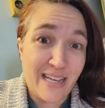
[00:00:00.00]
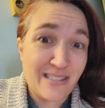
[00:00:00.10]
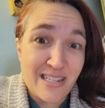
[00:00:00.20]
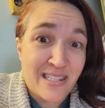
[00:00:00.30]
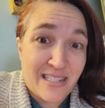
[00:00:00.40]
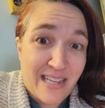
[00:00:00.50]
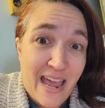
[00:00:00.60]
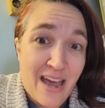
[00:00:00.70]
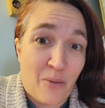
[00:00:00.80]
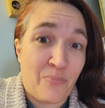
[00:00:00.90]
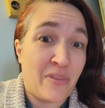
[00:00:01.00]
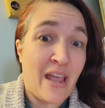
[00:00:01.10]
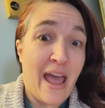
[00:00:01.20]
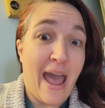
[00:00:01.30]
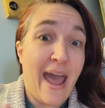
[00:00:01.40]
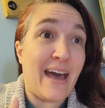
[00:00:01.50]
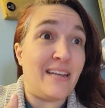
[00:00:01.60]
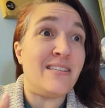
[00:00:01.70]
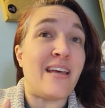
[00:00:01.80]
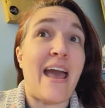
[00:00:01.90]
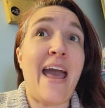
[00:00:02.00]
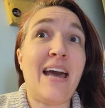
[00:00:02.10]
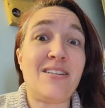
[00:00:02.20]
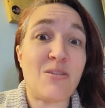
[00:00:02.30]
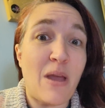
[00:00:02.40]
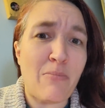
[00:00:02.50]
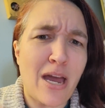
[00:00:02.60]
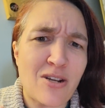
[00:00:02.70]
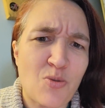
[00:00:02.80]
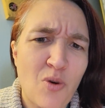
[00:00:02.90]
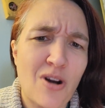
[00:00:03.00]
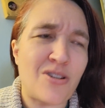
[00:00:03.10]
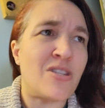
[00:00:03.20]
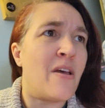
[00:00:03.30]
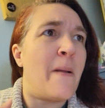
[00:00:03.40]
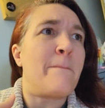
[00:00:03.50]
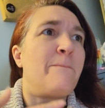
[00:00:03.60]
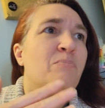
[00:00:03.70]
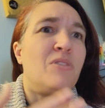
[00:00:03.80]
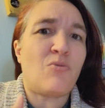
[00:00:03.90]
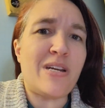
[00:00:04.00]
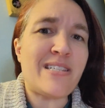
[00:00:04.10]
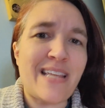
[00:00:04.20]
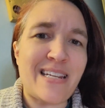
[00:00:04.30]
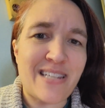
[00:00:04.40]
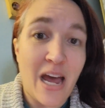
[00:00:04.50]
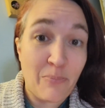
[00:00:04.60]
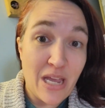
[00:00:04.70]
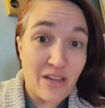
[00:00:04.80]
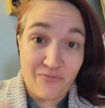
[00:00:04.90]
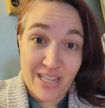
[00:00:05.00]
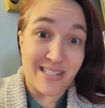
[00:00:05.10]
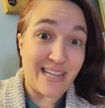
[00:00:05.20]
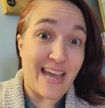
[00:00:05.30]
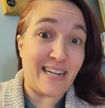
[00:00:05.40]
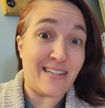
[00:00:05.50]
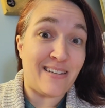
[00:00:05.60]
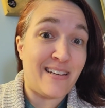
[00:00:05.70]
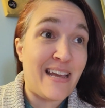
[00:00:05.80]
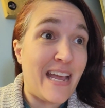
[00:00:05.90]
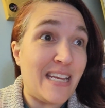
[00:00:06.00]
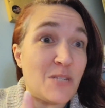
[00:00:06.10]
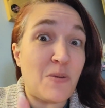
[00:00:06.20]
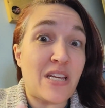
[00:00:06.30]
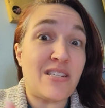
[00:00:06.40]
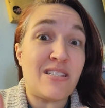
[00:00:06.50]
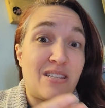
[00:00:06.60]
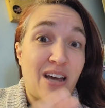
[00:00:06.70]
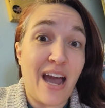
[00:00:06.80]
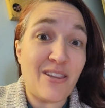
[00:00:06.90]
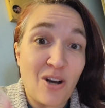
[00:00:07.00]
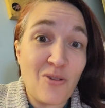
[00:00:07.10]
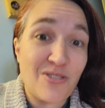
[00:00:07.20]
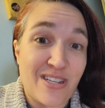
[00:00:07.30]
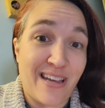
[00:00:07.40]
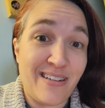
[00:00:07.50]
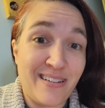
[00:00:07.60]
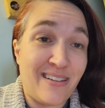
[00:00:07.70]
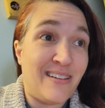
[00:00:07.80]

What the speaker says: It's a scam. And to make matters worse, the reason that it's not being investigated is because the guy that owns it,